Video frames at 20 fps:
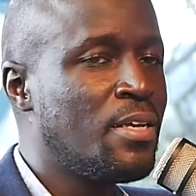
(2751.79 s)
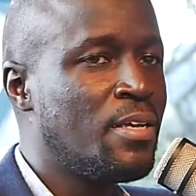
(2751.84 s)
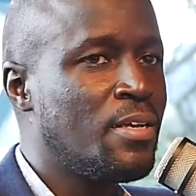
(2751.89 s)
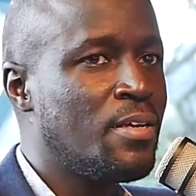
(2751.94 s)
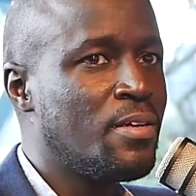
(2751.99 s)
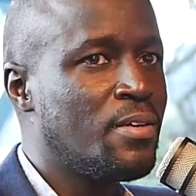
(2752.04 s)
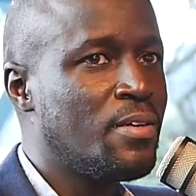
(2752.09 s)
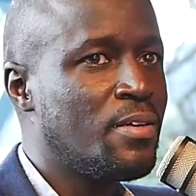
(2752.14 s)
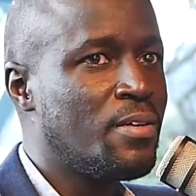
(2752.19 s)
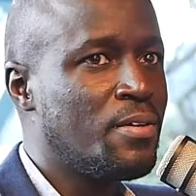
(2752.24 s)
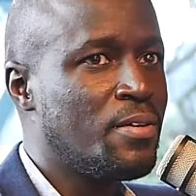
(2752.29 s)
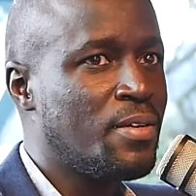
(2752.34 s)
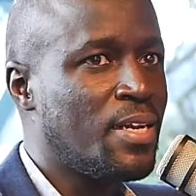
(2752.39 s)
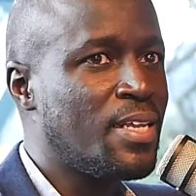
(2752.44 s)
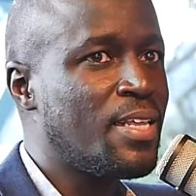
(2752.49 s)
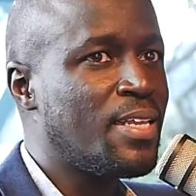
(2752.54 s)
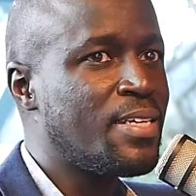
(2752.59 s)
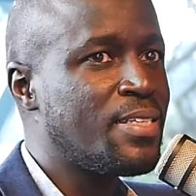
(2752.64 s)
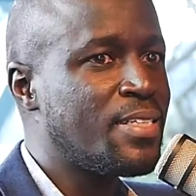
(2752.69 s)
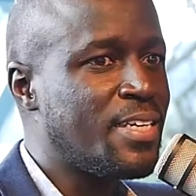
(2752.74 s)
rather
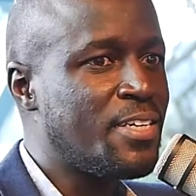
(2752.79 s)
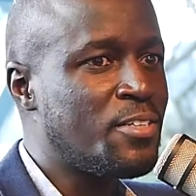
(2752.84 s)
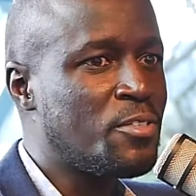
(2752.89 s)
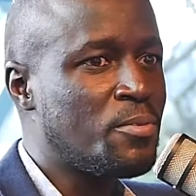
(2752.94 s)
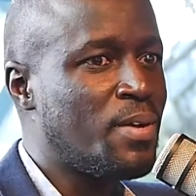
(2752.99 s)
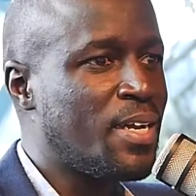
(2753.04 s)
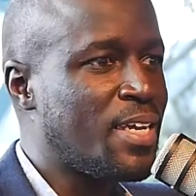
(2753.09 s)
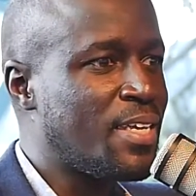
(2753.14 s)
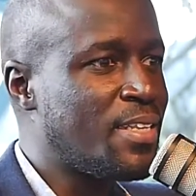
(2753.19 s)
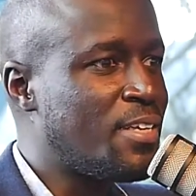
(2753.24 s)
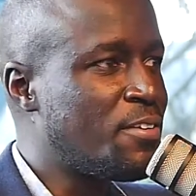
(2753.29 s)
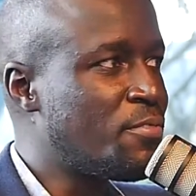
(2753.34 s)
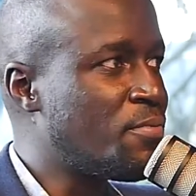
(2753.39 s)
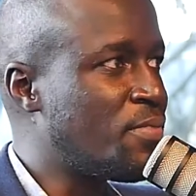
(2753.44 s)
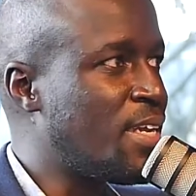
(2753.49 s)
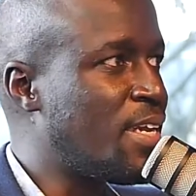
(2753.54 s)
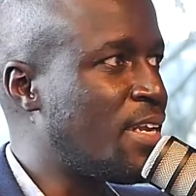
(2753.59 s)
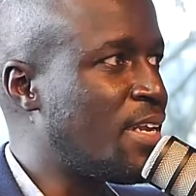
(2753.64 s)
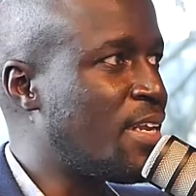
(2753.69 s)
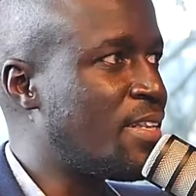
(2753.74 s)
than take it to market and
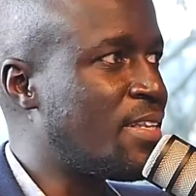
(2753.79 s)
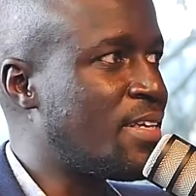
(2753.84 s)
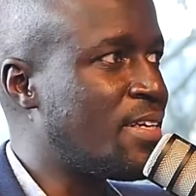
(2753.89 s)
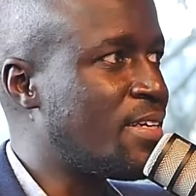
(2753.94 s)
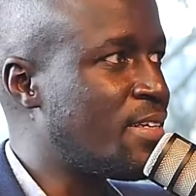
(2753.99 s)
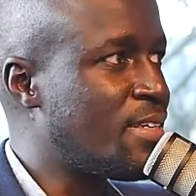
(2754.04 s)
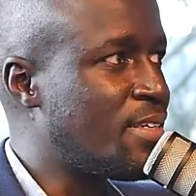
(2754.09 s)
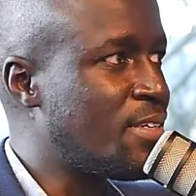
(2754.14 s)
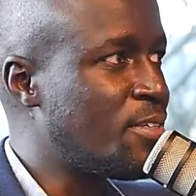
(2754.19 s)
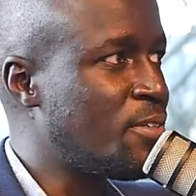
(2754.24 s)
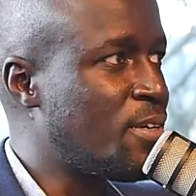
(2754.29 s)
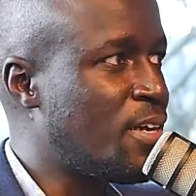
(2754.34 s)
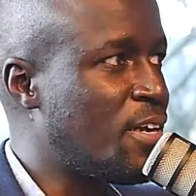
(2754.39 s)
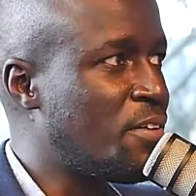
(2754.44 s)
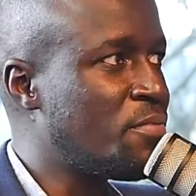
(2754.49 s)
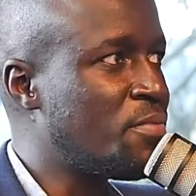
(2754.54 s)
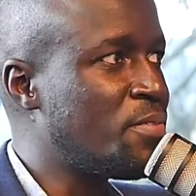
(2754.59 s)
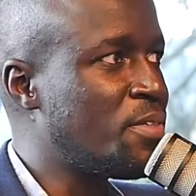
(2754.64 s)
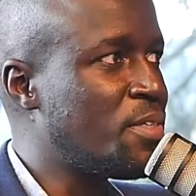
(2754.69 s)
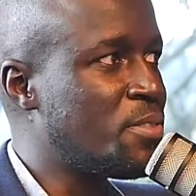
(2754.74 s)
fail, and then you have
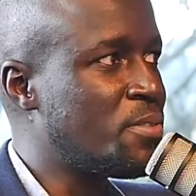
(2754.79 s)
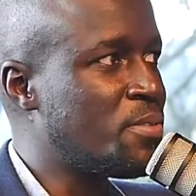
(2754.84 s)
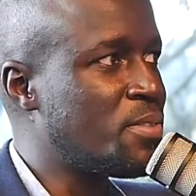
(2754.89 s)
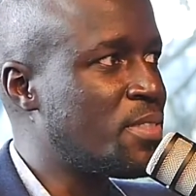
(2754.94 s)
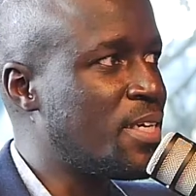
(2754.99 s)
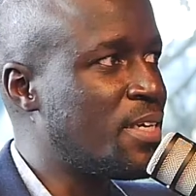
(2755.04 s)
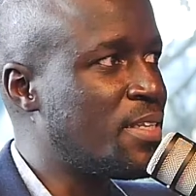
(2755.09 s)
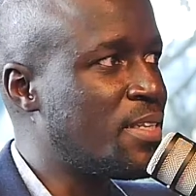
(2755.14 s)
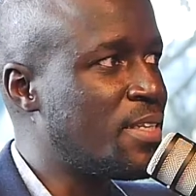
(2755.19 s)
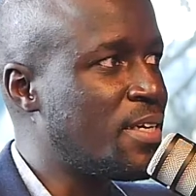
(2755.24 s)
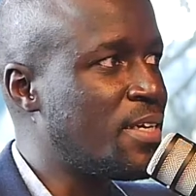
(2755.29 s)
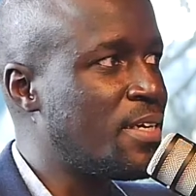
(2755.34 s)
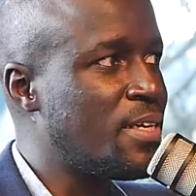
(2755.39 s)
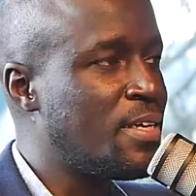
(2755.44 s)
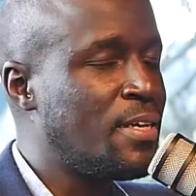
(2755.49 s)
issues here and there.